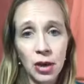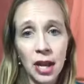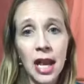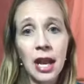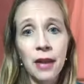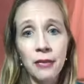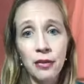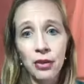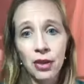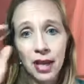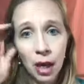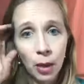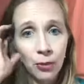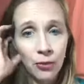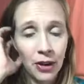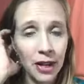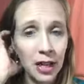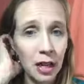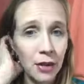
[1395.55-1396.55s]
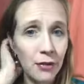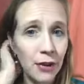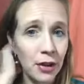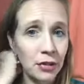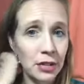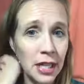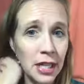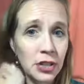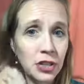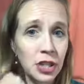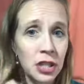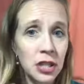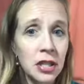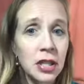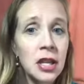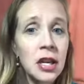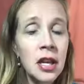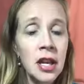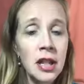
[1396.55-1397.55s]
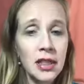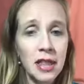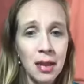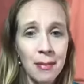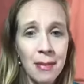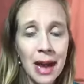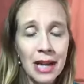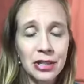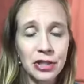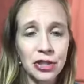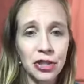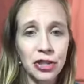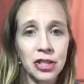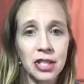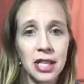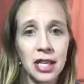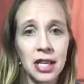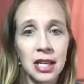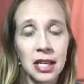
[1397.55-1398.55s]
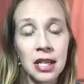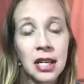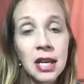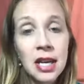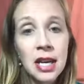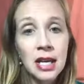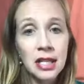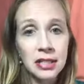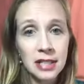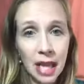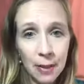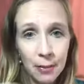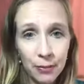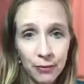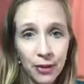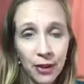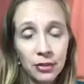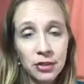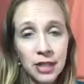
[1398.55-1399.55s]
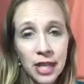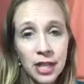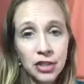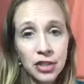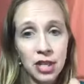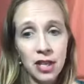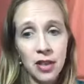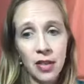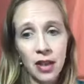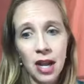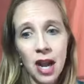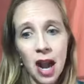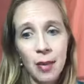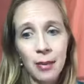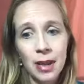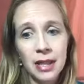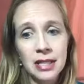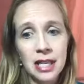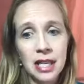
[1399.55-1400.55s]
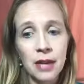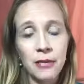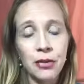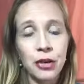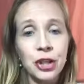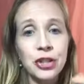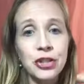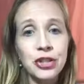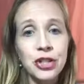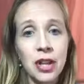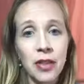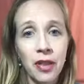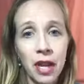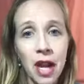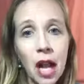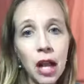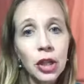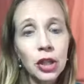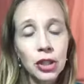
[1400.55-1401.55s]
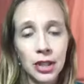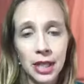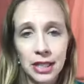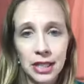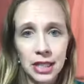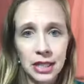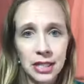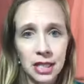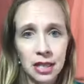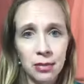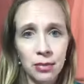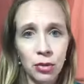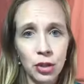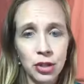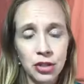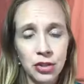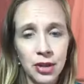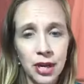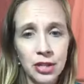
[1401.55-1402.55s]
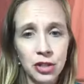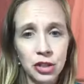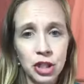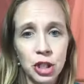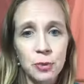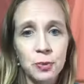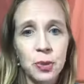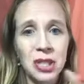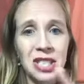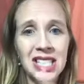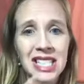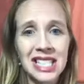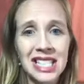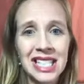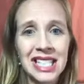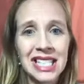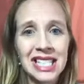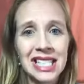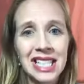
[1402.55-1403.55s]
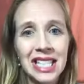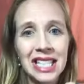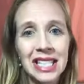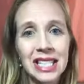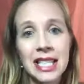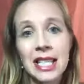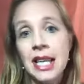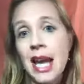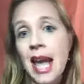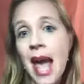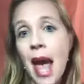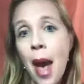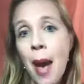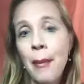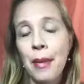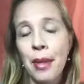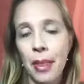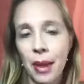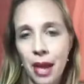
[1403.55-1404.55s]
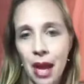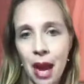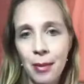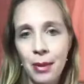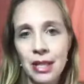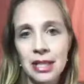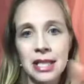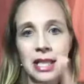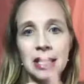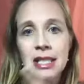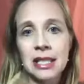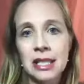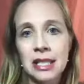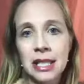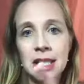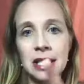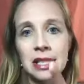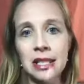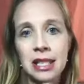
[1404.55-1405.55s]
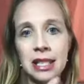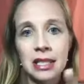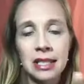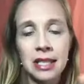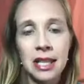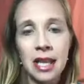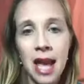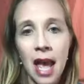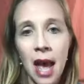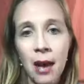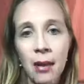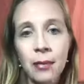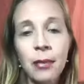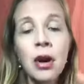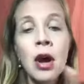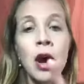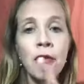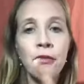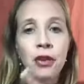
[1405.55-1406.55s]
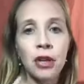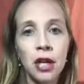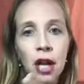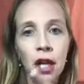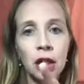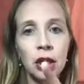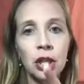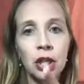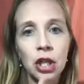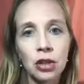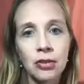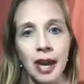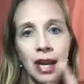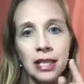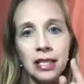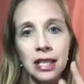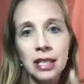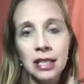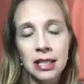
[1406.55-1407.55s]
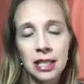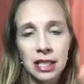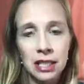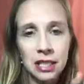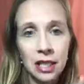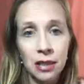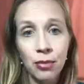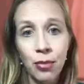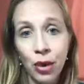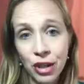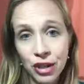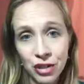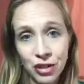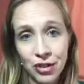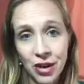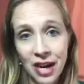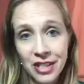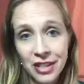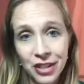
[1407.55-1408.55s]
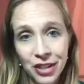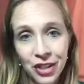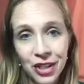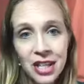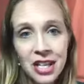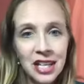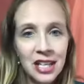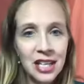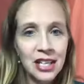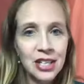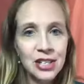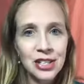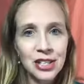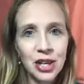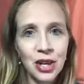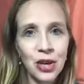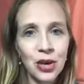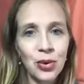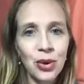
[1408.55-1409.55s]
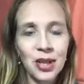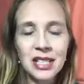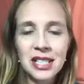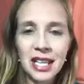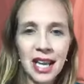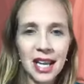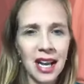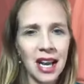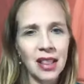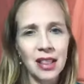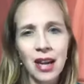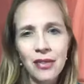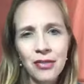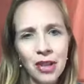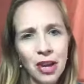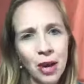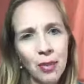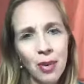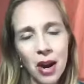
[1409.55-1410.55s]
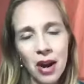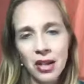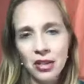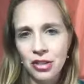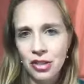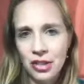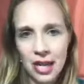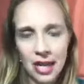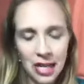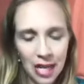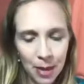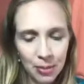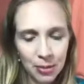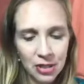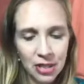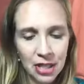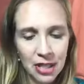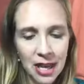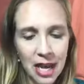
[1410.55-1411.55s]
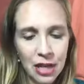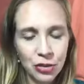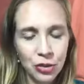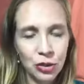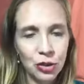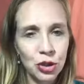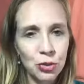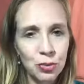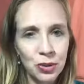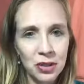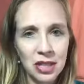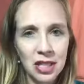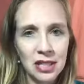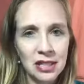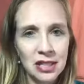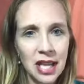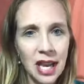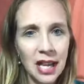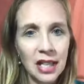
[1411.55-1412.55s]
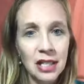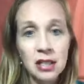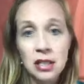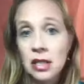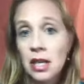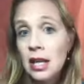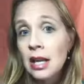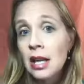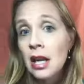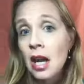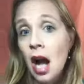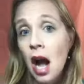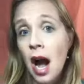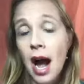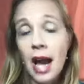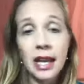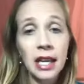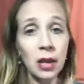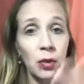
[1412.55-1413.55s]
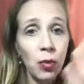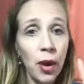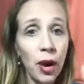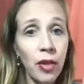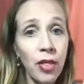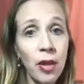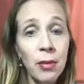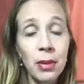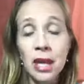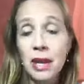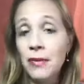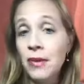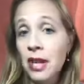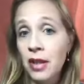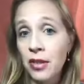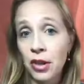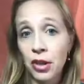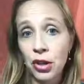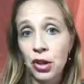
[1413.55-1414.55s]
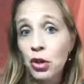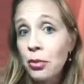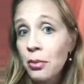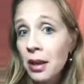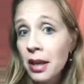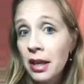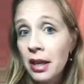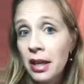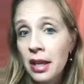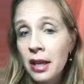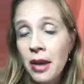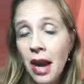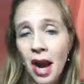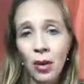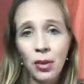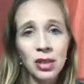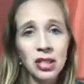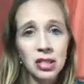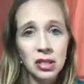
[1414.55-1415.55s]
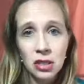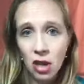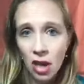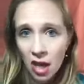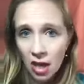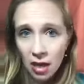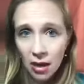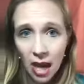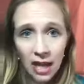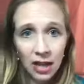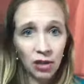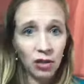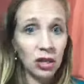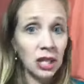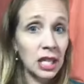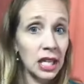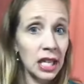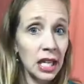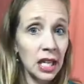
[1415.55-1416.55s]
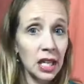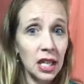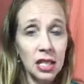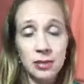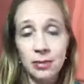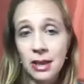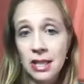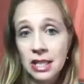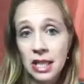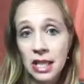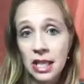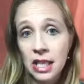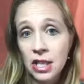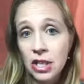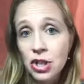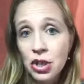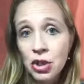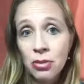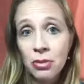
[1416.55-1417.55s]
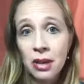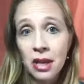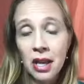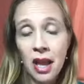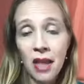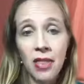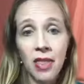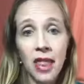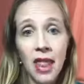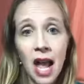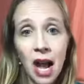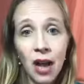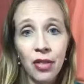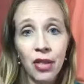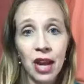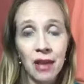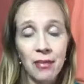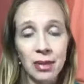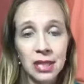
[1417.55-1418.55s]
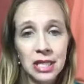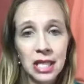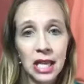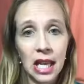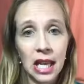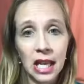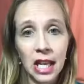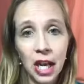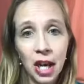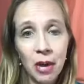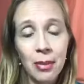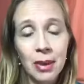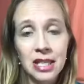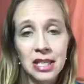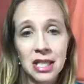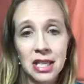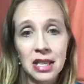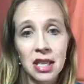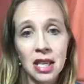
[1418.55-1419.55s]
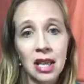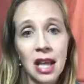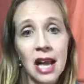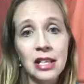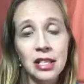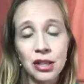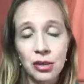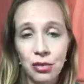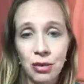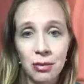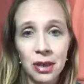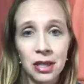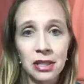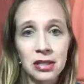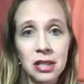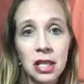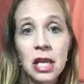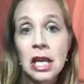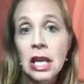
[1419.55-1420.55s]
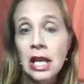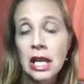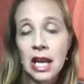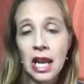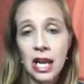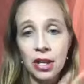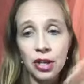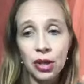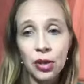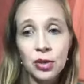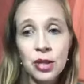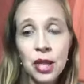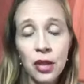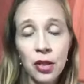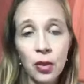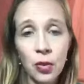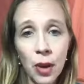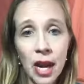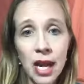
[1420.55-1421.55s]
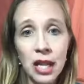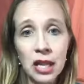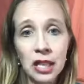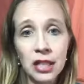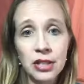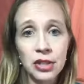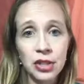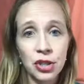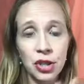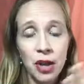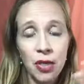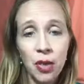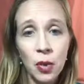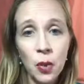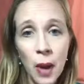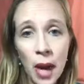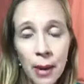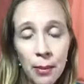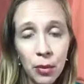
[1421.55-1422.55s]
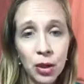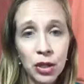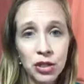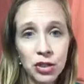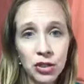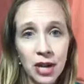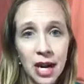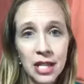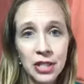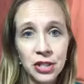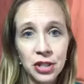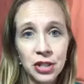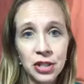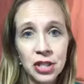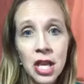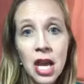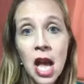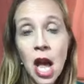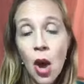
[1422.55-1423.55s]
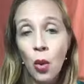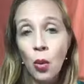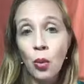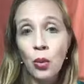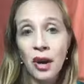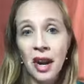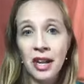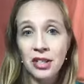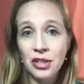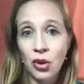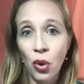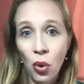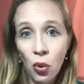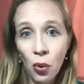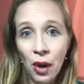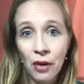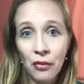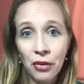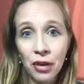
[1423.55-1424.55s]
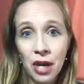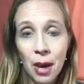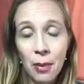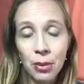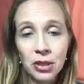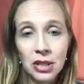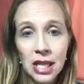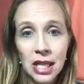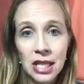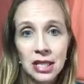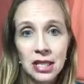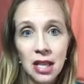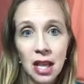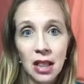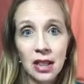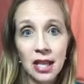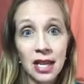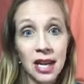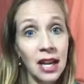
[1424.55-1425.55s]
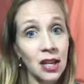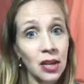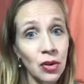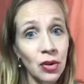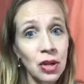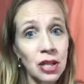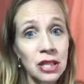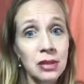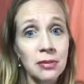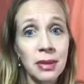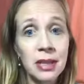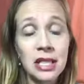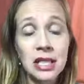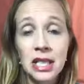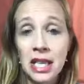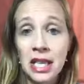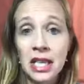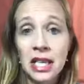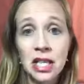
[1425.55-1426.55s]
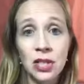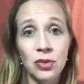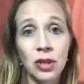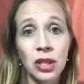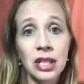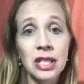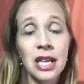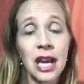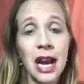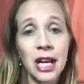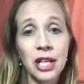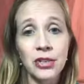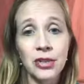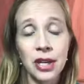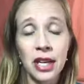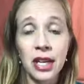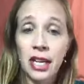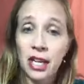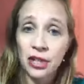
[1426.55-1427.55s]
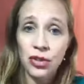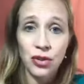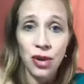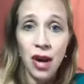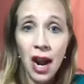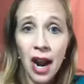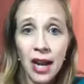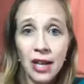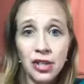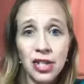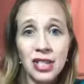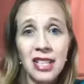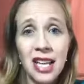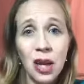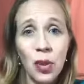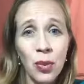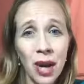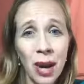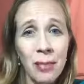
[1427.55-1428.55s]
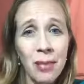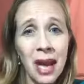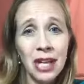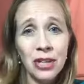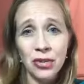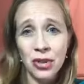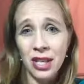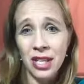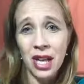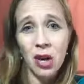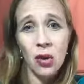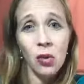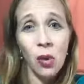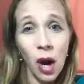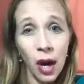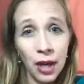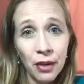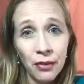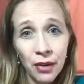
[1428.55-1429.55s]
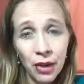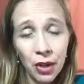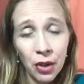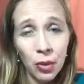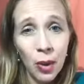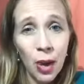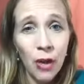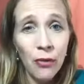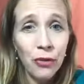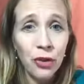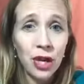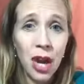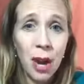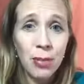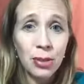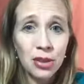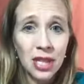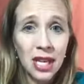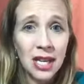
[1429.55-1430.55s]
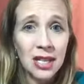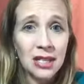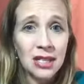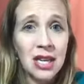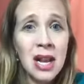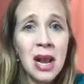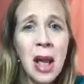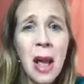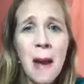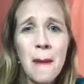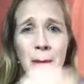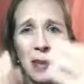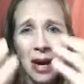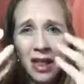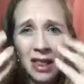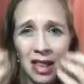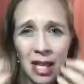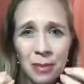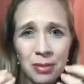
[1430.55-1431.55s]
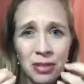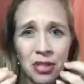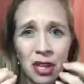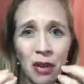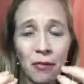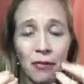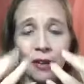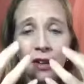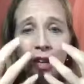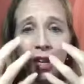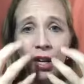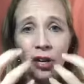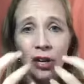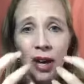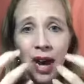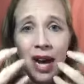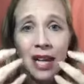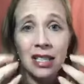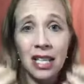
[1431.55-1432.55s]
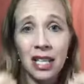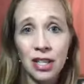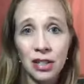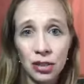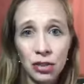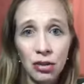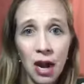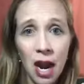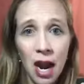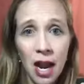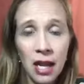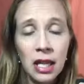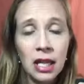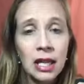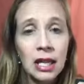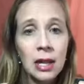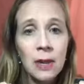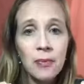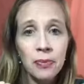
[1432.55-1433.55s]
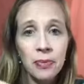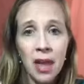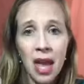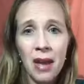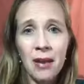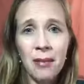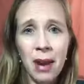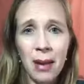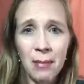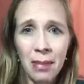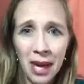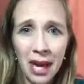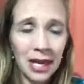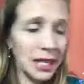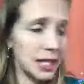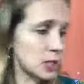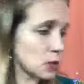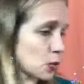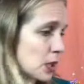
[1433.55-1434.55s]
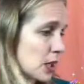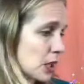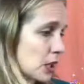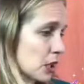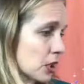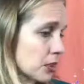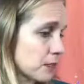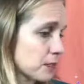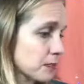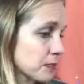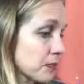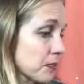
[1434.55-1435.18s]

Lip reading: And if you need help finding a foundation that matches your skin, type foundation in the comments. And if you're interested in the color correcting tint and moisturizer, just put CCTM in the comments. That's CCTM for color correcting tinted moisturizer. So once again, I love that our products are 98% natural, 2% science. I can wear them even in the humidity. I always thought I don't need it because my skin is humid. And now that I've been taking care of my skin the last 3 months and using the right cleanser and the right moisturizers, when I don't wear for a couple days, then I notice my skin is really dehydrated and dry. Just like when I'm not drinking water very well for a couple days, my lips start feeling cracked and dry and my body is weaker.